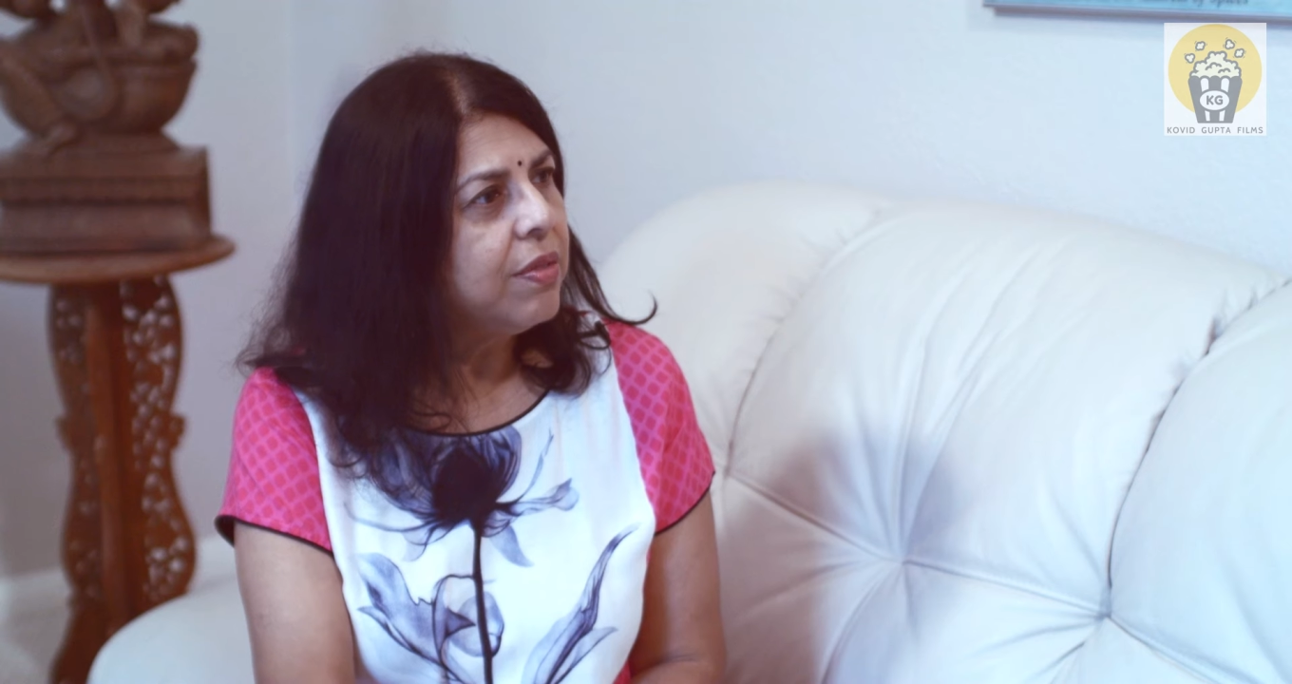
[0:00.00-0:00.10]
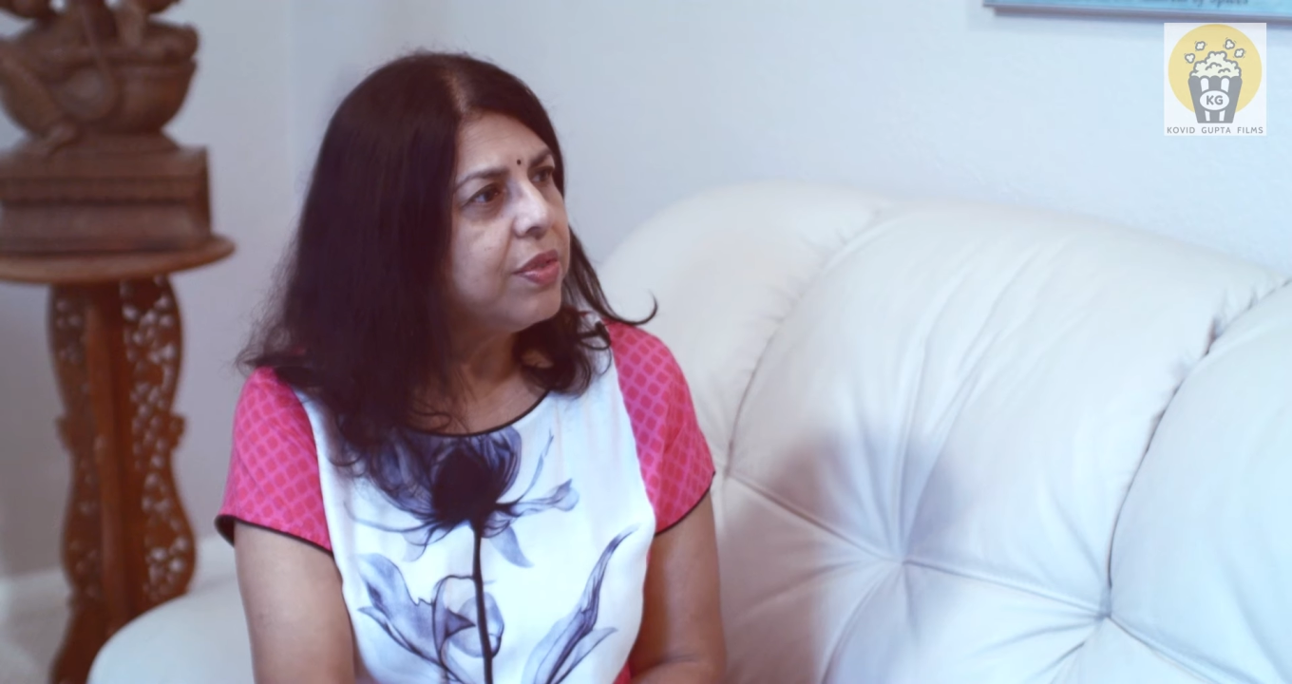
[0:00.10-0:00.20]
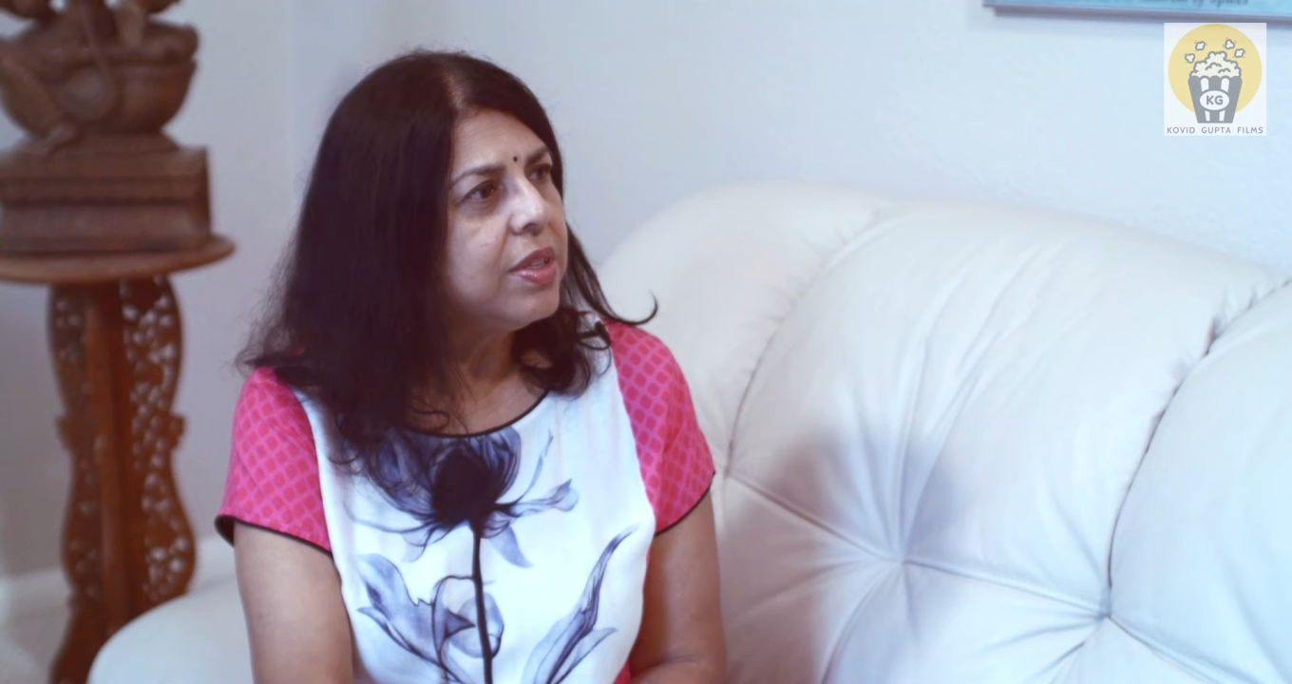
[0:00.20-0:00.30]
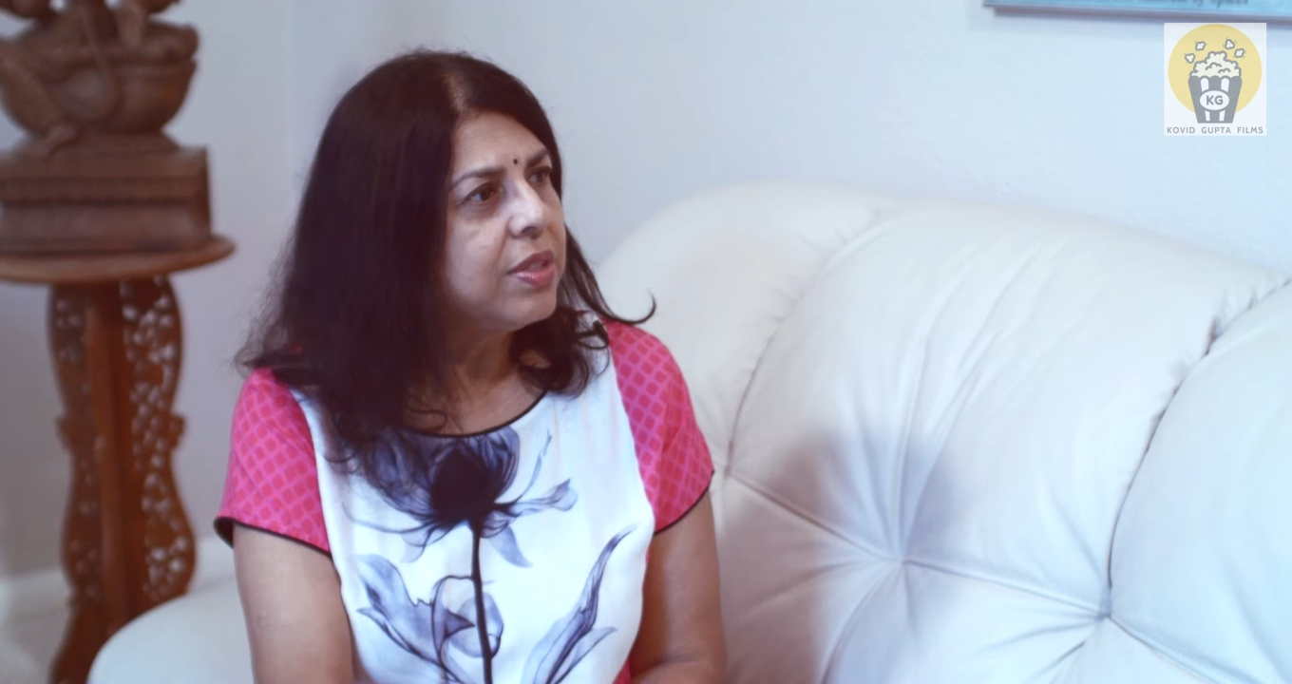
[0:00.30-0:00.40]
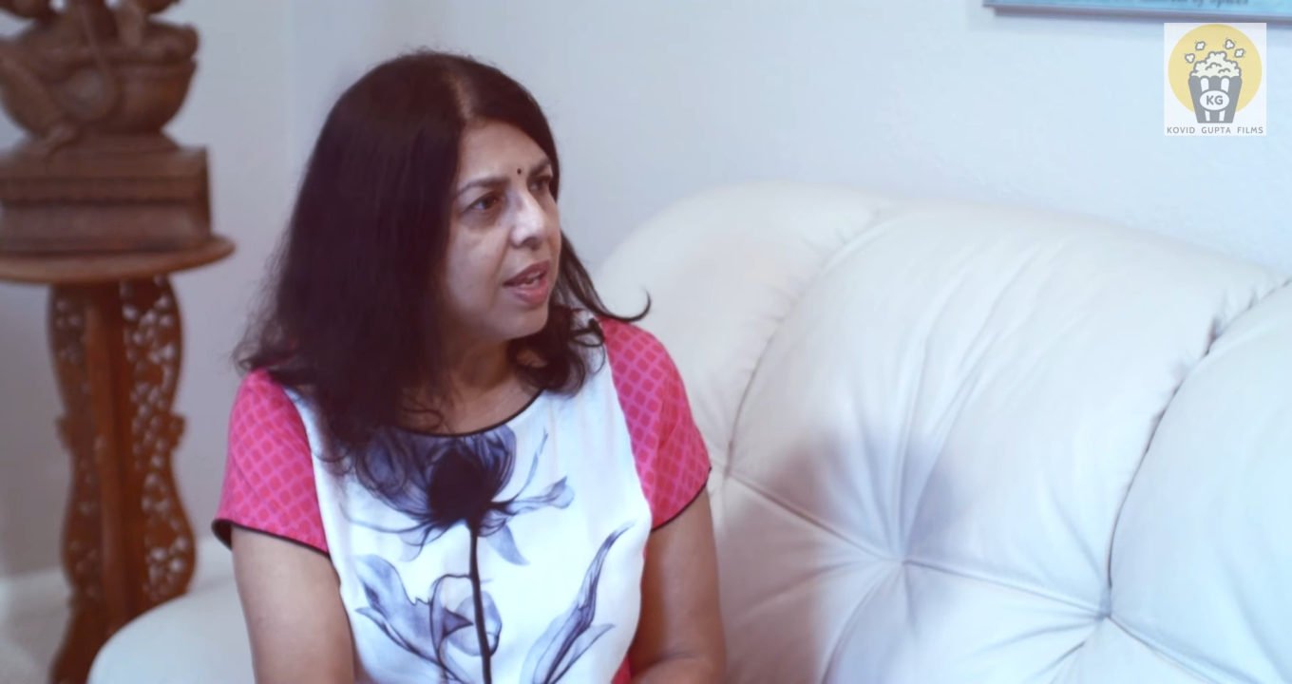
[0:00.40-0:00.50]

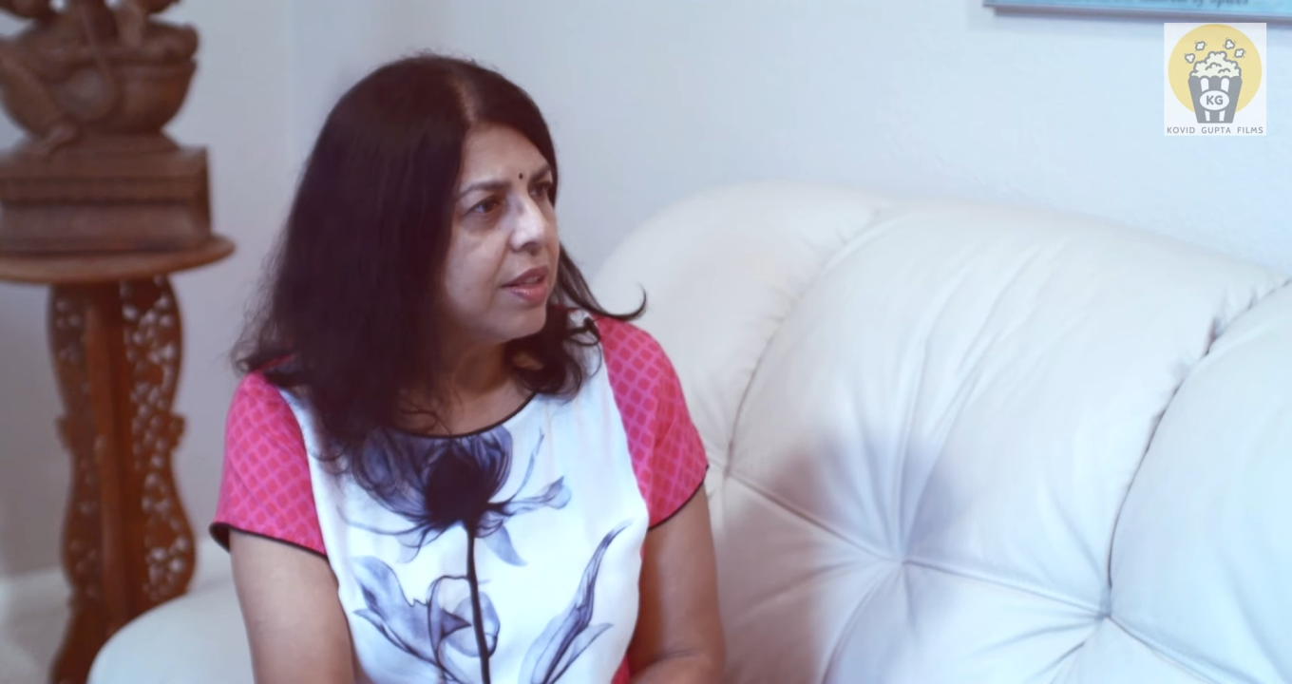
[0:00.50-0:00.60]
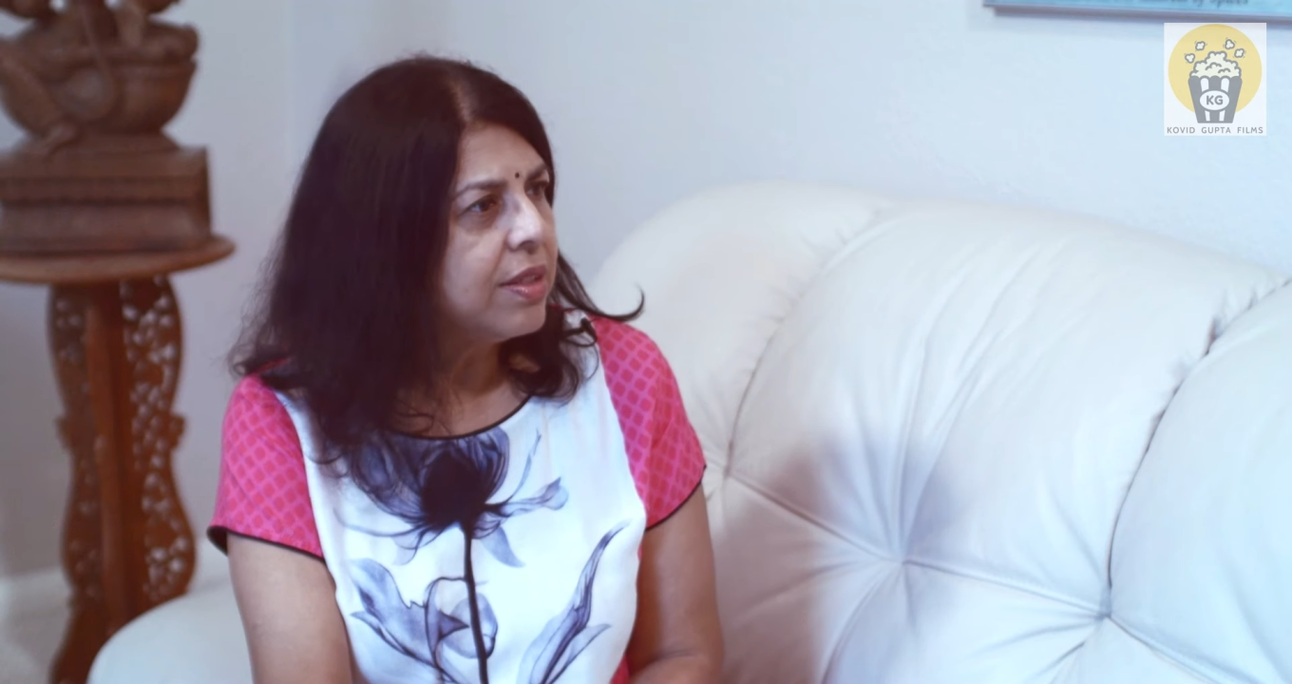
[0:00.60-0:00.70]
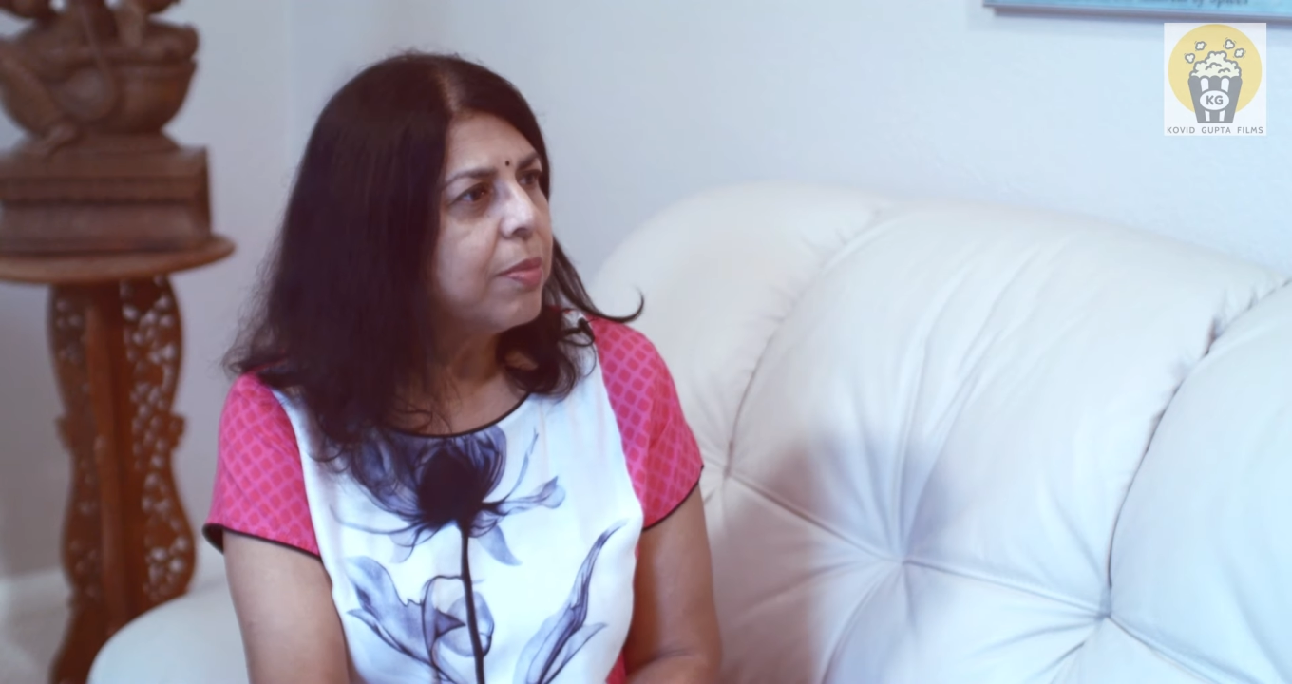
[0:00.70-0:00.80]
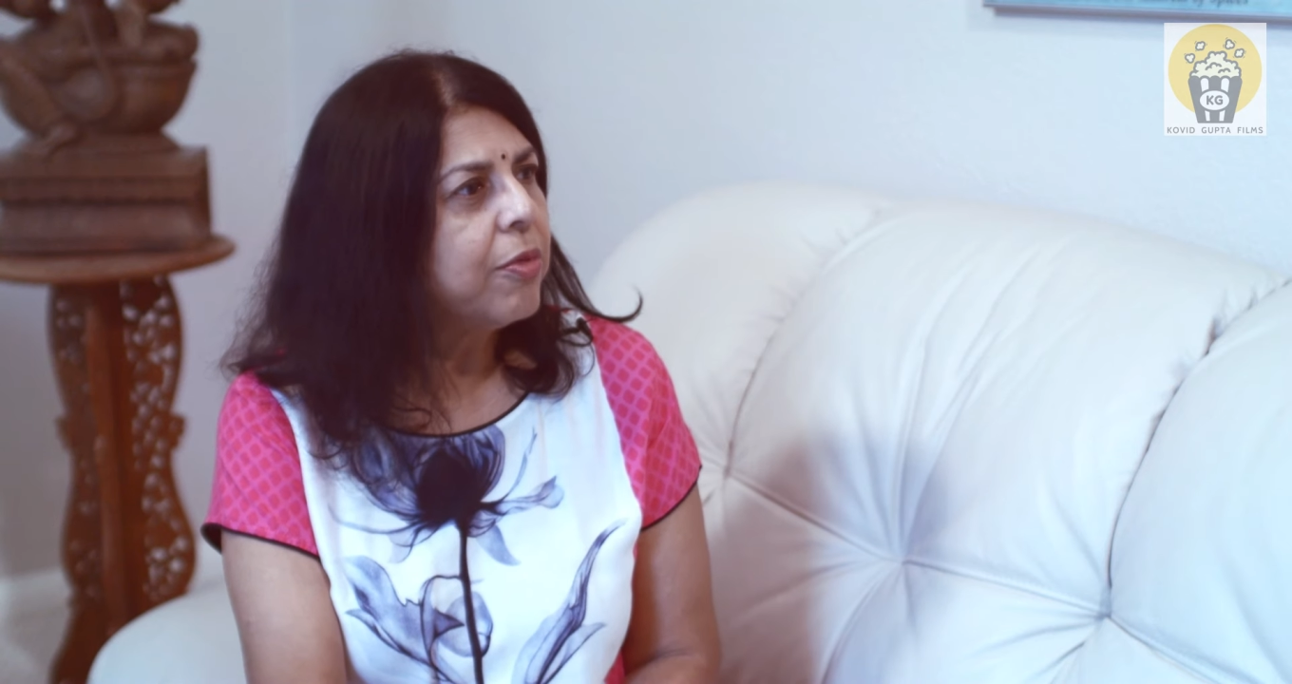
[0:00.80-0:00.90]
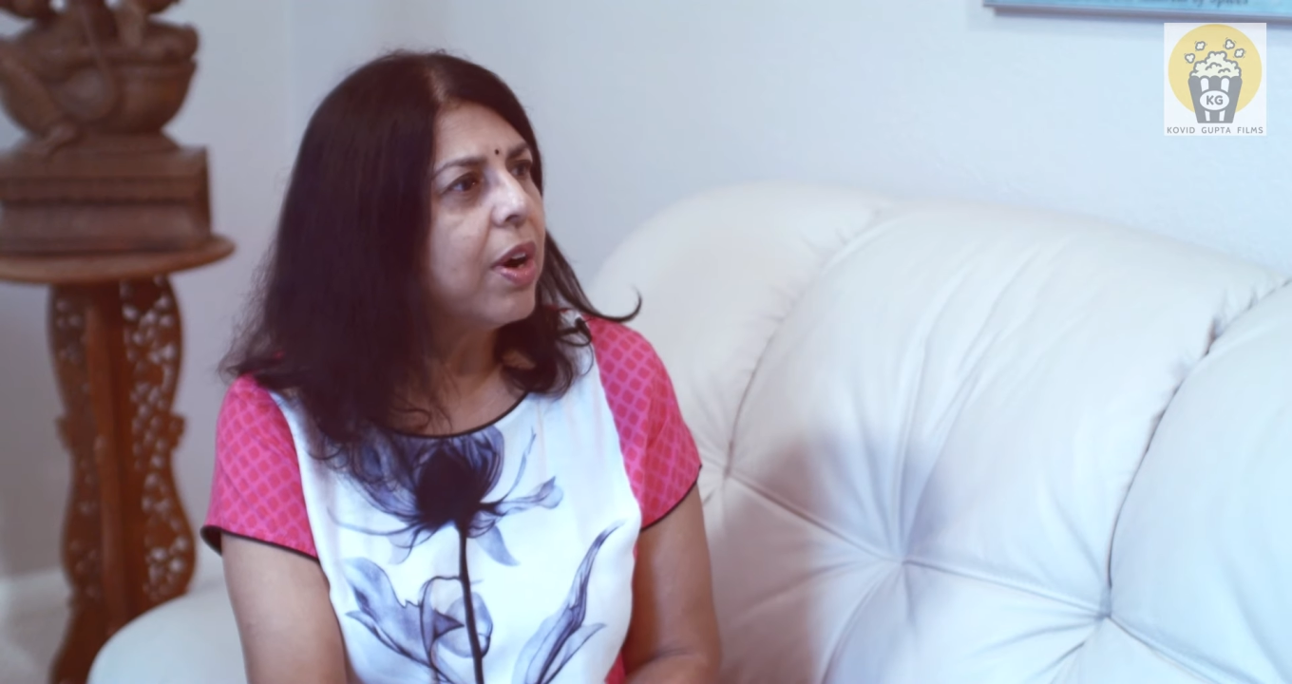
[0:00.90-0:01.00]
She stands
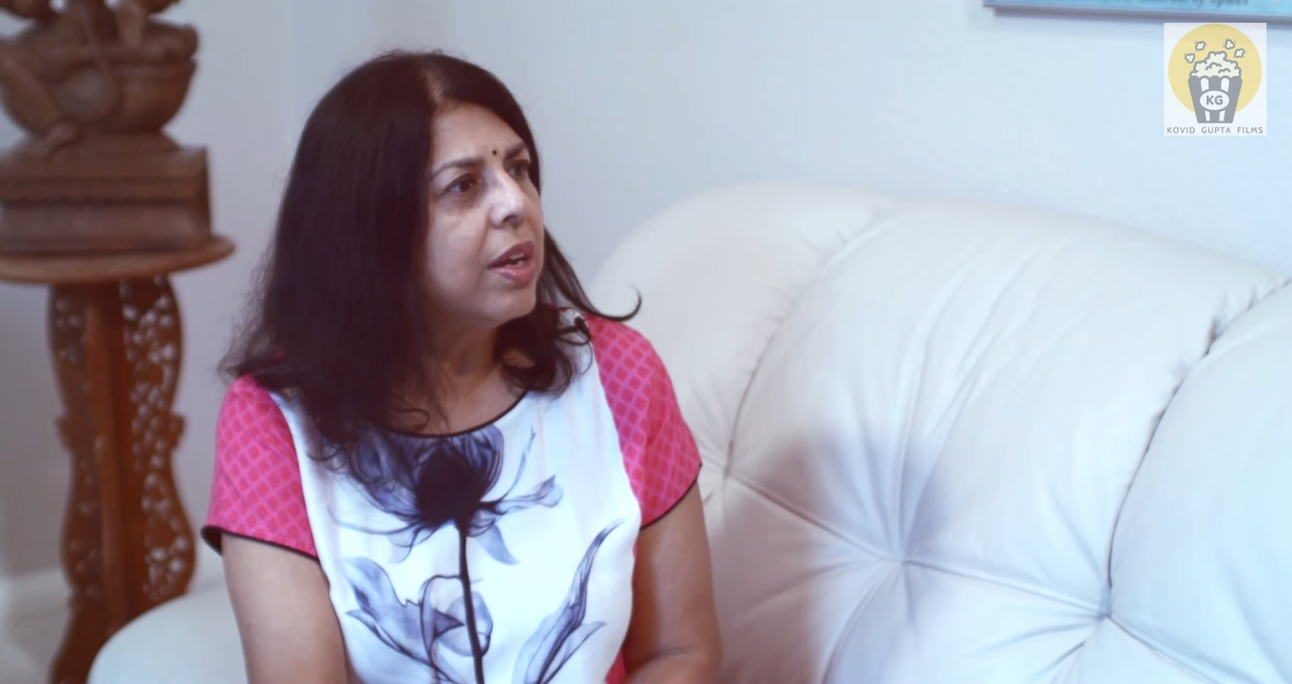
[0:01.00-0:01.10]
up for